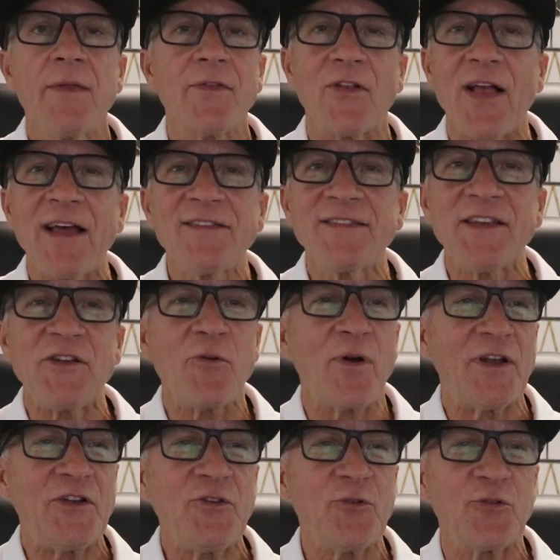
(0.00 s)
The last thing you
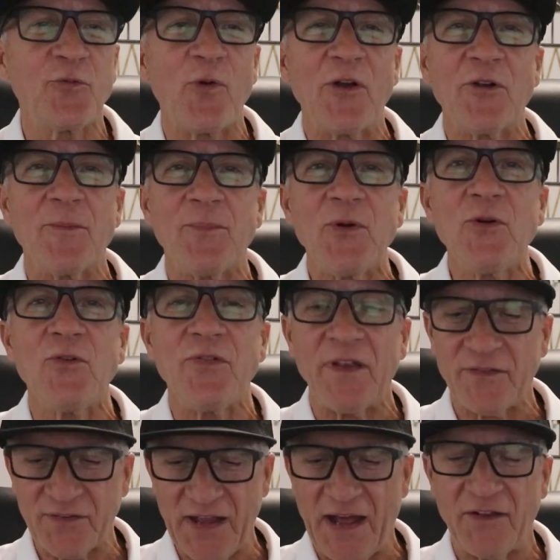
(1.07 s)
want to do is wear a boot
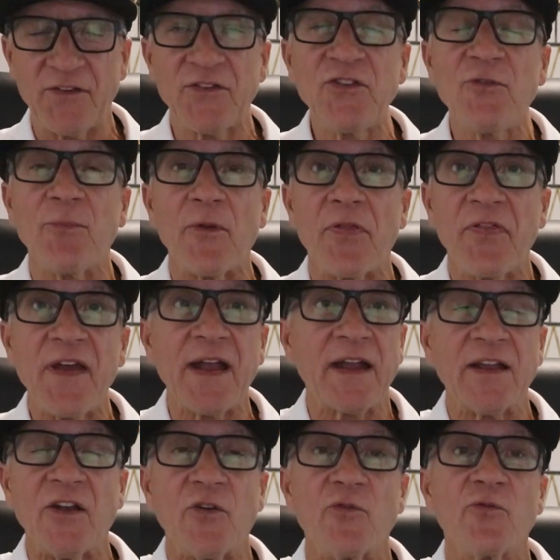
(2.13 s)
that's got super
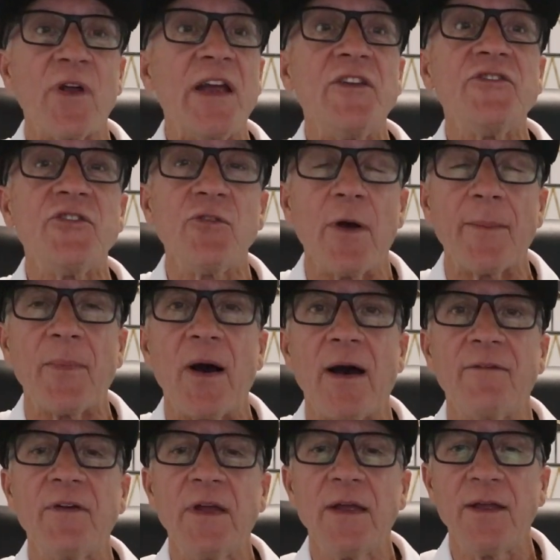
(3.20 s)
thick and it raise you up
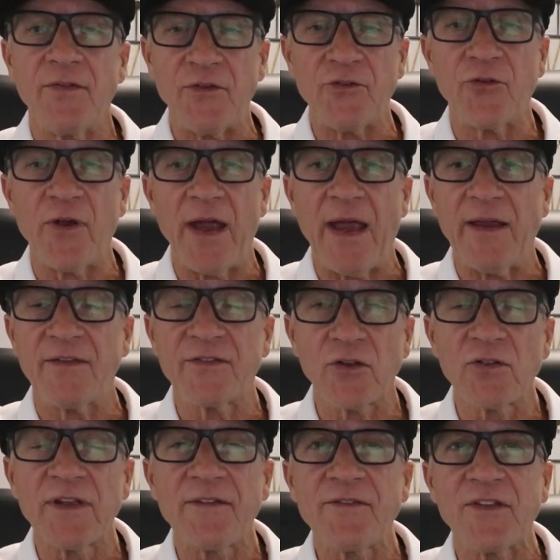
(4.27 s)
off the tray.
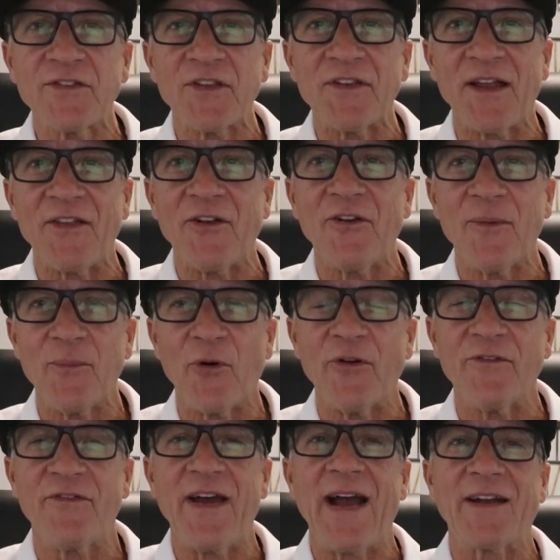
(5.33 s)
So lift is another
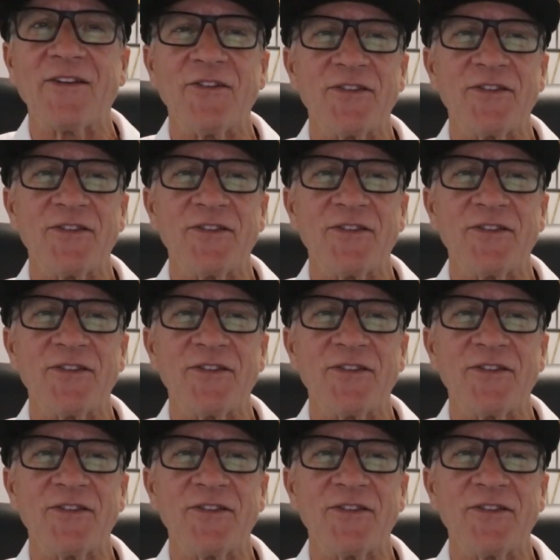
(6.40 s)
important factor.